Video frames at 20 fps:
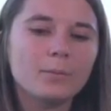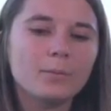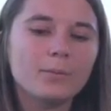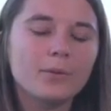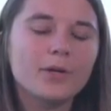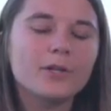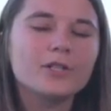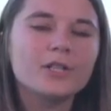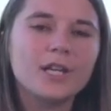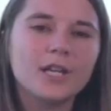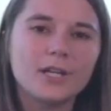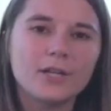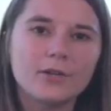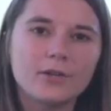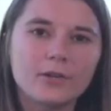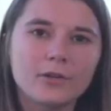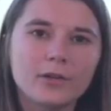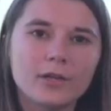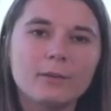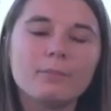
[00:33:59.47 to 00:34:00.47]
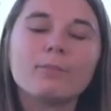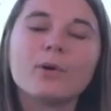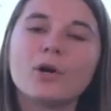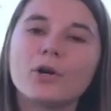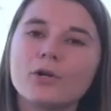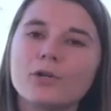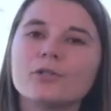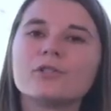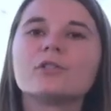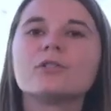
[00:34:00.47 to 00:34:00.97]
particularly
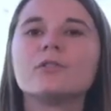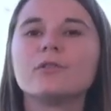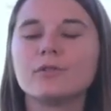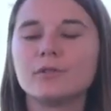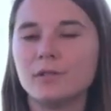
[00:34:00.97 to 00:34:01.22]
personal